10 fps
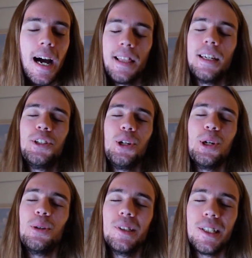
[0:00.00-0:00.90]
I think
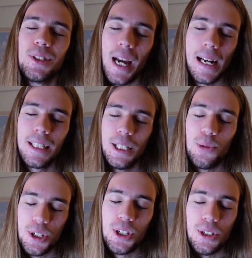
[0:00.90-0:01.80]
she knows exactly
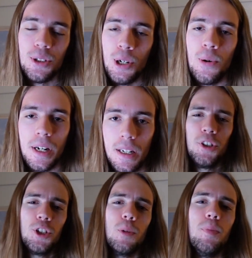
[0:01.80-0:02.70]
what she's doing.
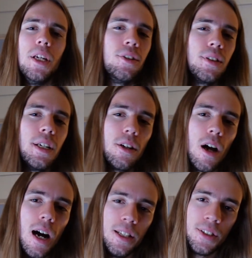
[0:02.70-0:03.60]
Mr. Beast then
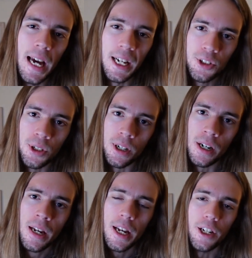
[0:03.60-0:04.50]
contacts
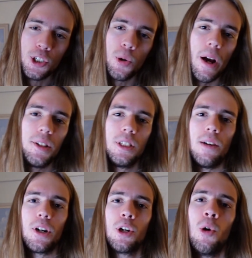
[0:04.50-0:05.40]
her and tries to have a